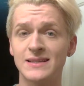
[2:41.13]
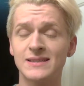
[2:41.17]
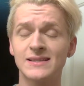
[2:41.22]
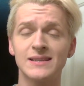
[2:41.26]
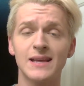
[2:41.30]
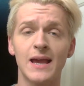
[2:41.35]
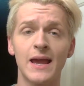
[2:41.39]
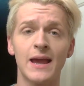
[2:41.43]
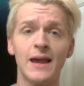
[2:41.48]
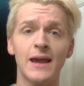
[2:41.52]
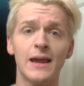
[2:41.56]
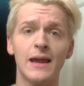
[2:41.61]

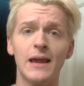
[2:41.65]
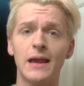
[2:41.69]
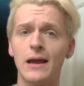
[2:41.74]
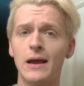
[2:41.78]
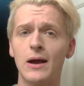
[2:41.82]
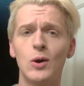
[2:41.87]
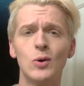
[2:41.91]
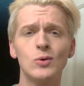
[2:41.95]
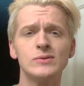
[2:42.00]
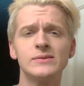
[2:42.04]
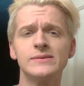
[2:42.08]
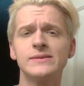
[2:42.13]
It's a
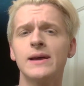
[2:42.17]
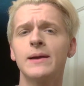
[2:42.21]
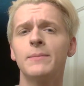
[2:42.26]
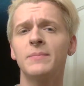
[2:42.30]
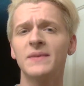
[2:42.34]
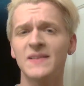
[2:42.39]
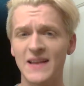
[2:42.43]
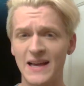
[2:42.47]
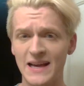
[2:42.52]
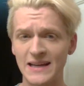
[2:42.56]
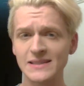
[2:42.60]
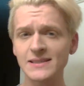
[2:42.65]
old
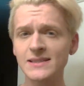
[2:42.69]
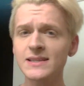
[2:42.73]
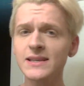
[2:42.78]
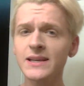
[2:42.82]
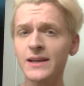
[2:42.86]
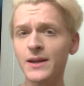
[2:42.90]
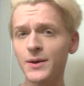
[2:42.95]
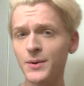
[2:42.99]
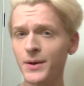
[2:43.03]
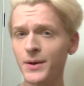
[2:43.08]
time classic.